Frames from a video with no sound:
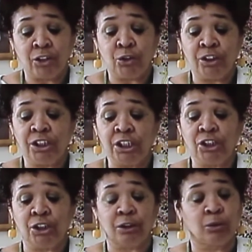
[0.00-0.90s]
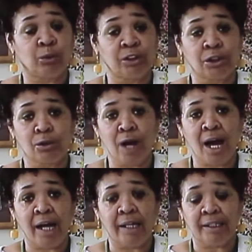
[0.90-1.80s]
jurisdiction was the
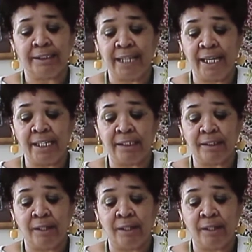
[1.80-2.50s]
crime taken